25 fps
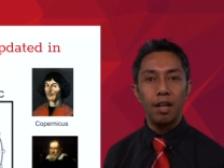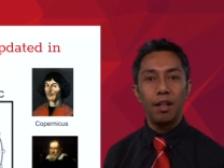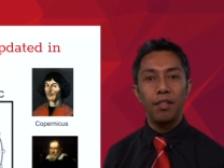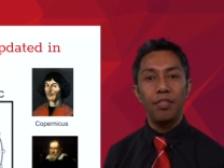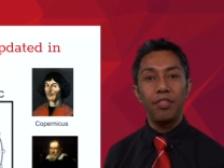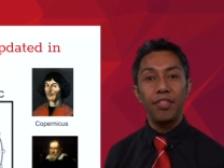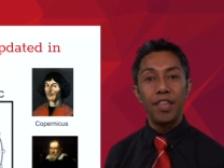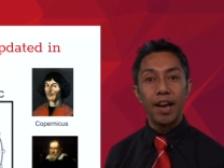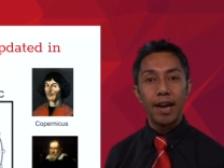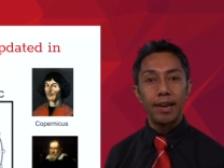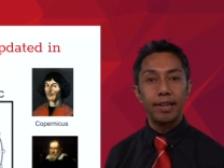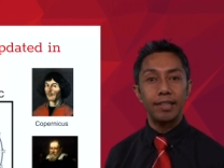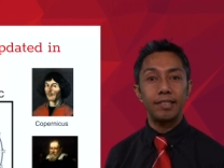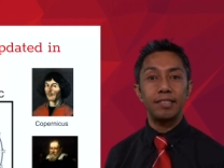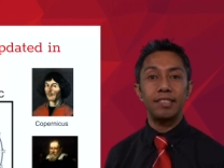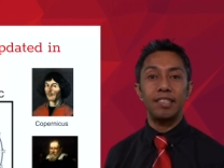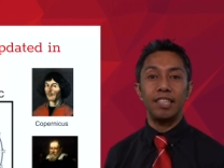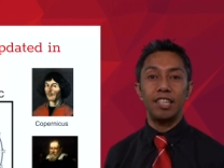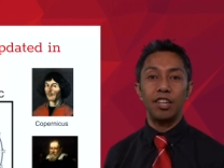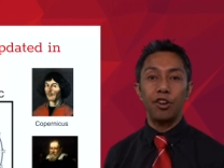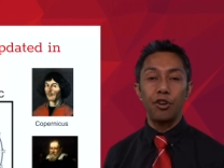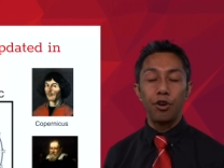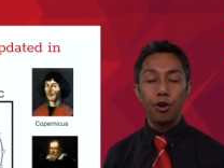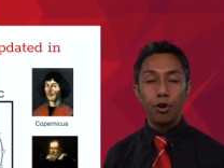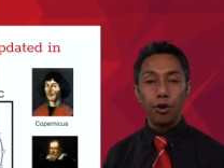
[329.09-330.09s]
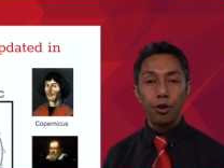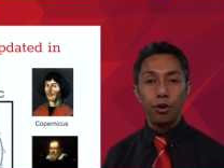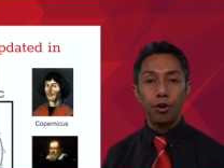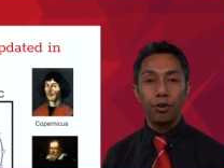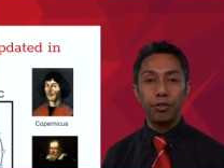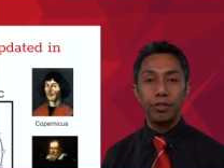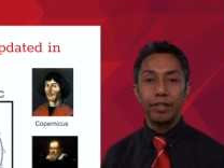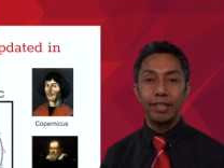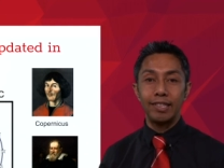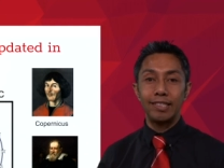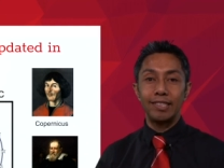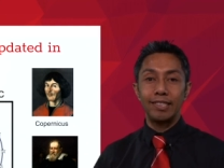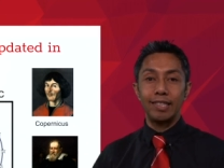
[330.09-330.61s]
That is, the
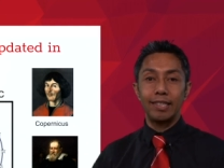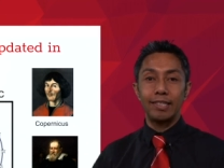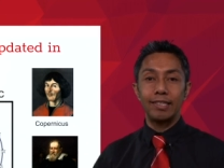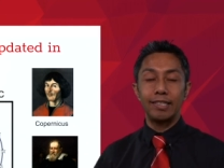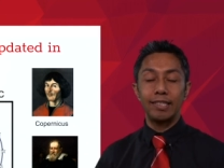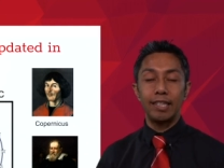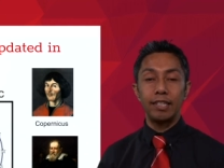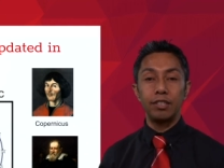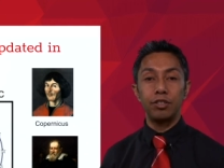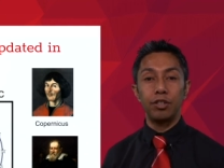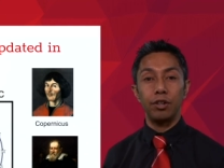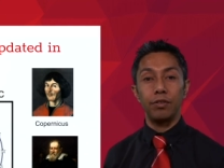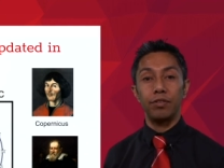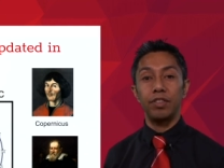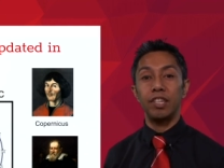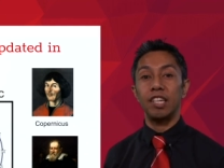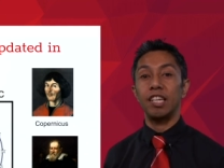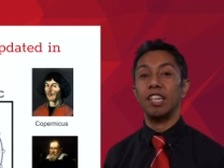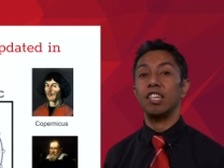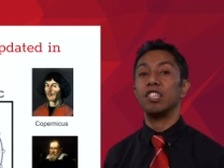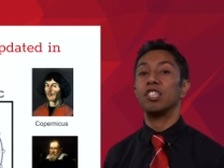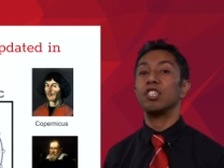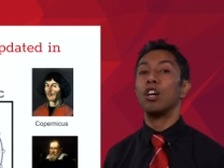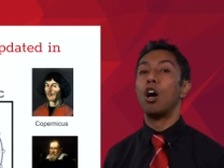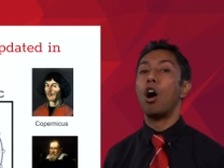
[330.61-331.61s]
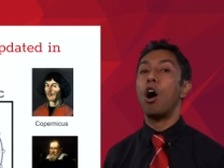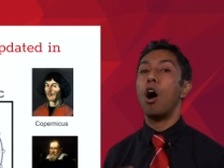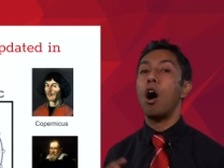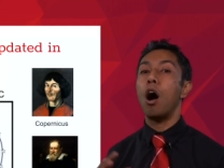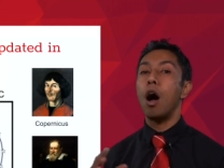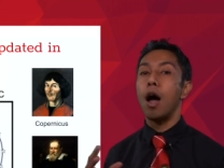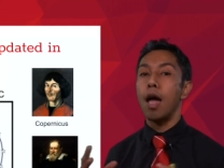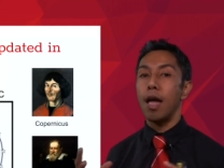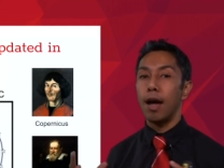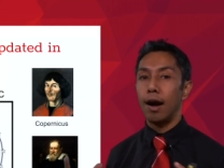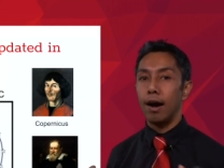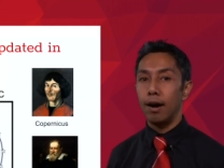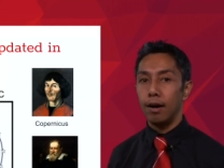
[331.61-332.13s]
Earth is the center of the
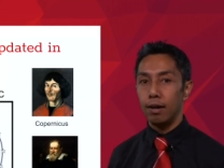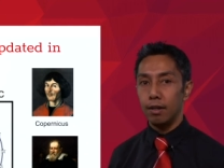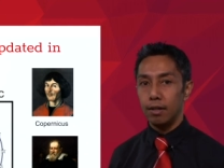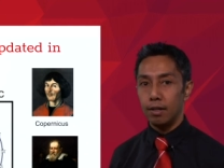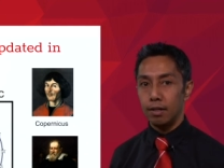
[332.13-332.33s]
entire